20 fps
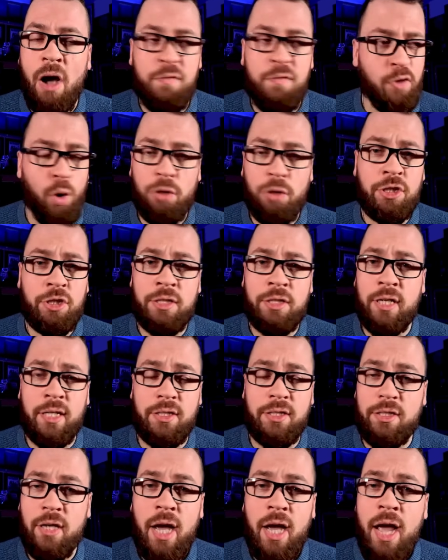Of course it
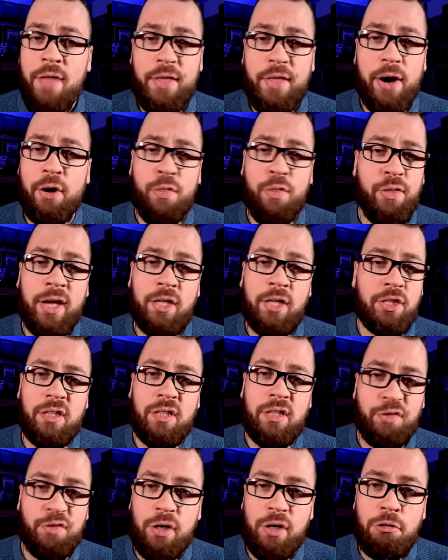is. There are things in
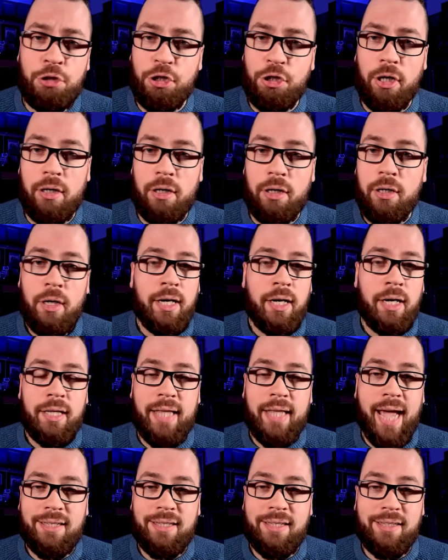the future
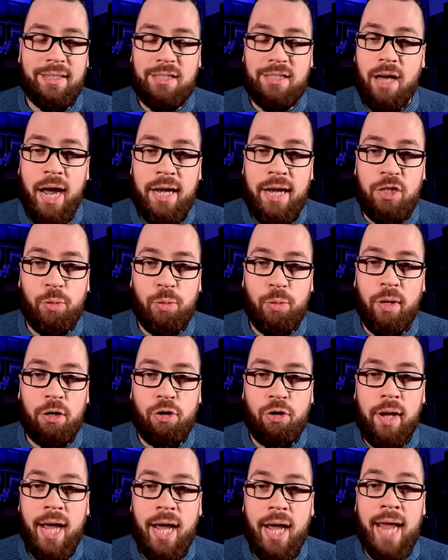that societies will
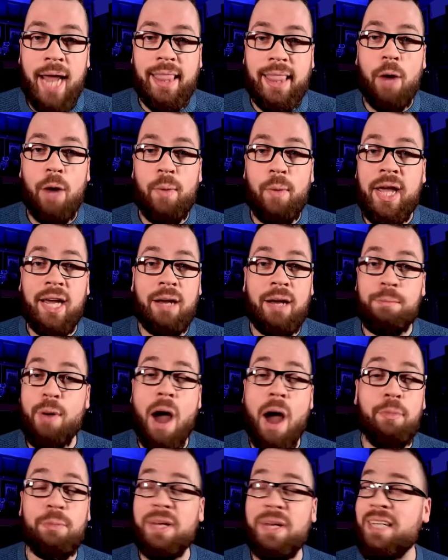create that we can
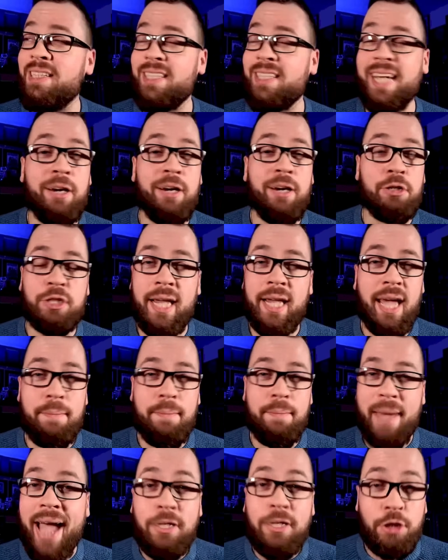probably scarcely
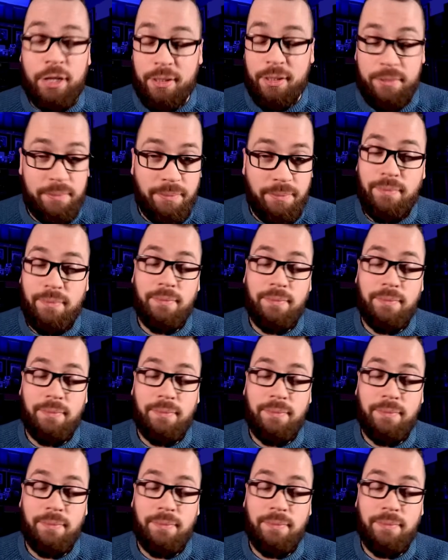imagine.